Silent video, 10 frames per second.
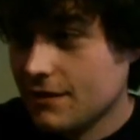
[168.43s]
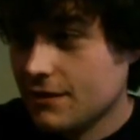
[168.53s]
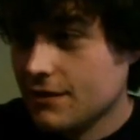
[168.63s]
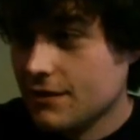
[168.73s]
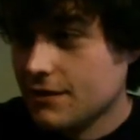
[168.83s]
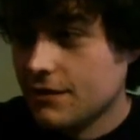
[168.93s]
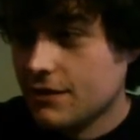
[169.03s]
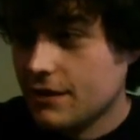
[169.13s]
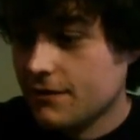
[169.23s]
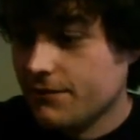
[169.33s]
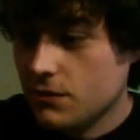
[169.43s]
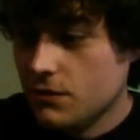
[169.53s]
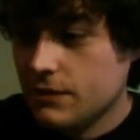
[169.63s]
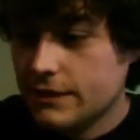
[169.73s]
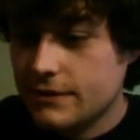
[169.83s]
Some I'm going to save for
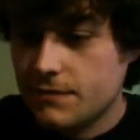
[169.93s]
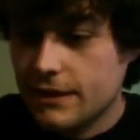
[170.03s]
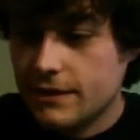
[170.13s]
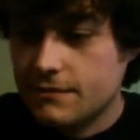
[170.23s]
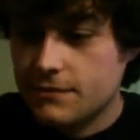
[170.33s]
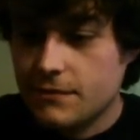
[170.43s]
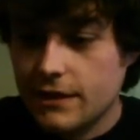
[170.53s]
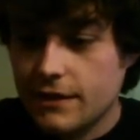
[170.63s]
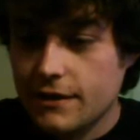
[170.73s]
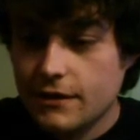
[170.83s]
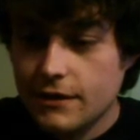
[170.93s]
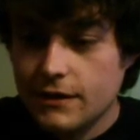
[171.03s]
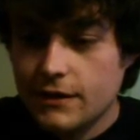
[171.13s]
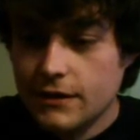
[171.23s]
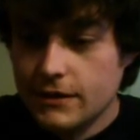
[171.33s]
the end of the update. Some
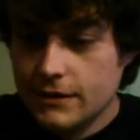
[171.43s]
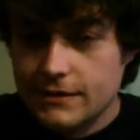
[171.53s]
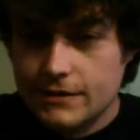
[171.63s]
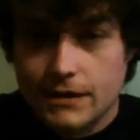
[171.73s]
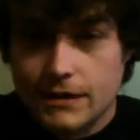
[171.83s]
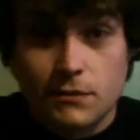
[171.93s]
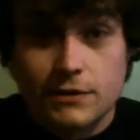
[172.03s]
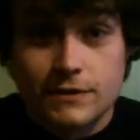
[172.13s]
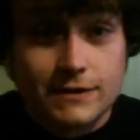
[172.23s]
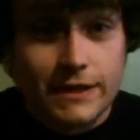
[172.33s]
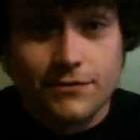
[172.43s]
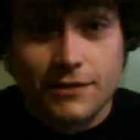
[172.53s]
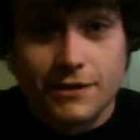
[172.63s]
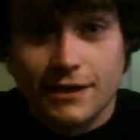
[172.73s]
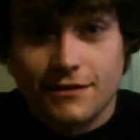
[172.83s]
out of the, out of print
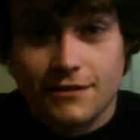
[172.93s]
gems.